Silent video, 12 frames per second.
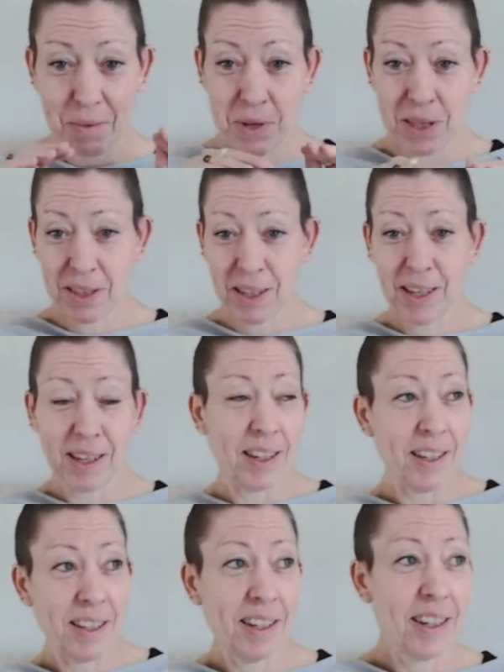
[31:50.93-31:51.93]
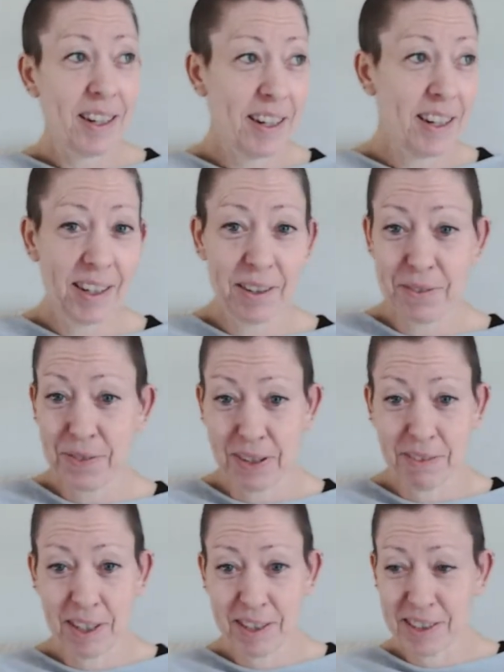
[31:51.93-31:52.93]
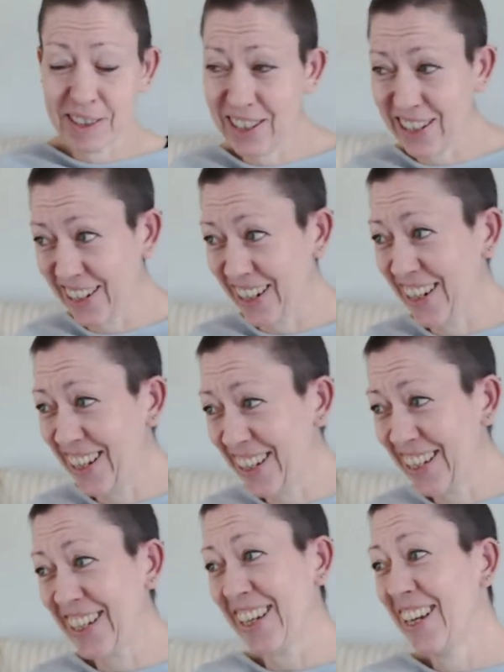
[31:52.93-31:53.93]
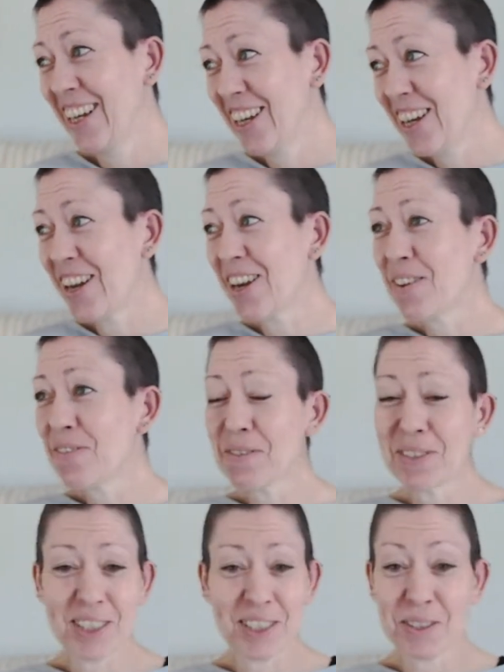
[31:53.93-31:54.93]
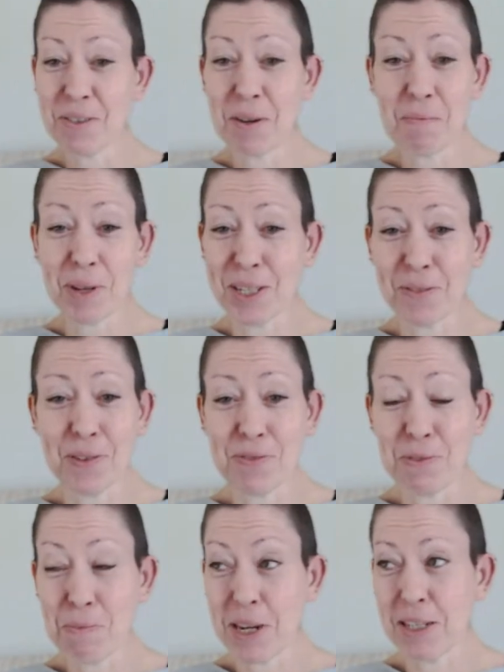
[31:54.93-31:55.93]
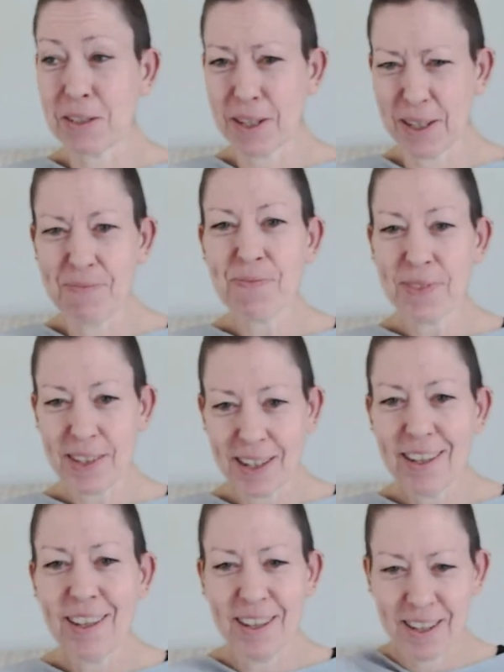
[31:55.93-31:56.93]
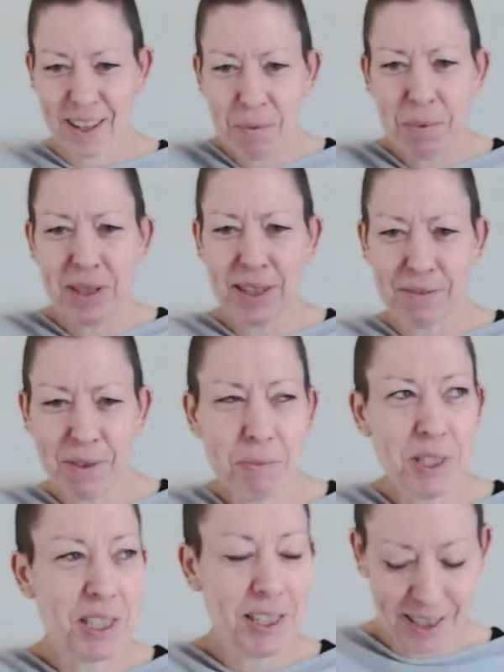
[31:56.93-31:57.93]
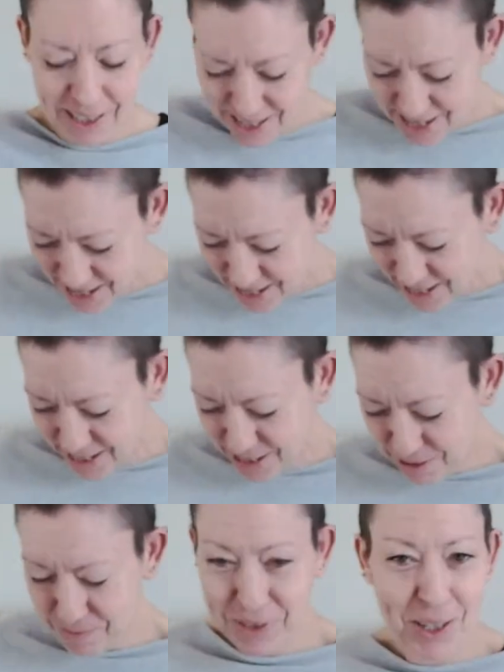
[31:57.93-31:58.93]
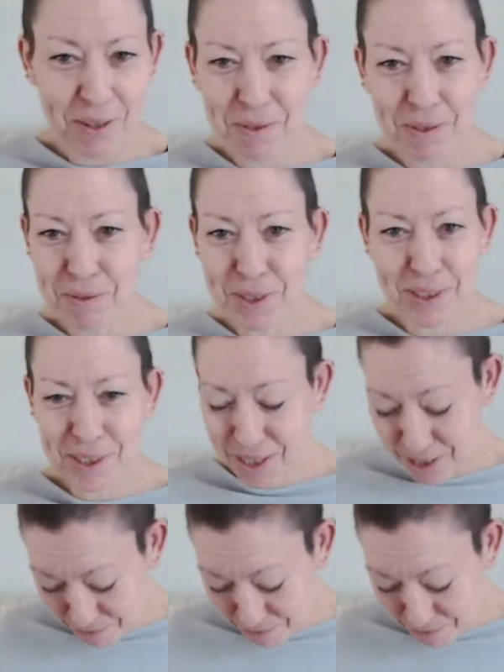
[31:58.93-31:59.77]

I'm in there like a ferret. Like, another one says 20p each, 50p each. Like, I'm in there rummaging. I don't know what is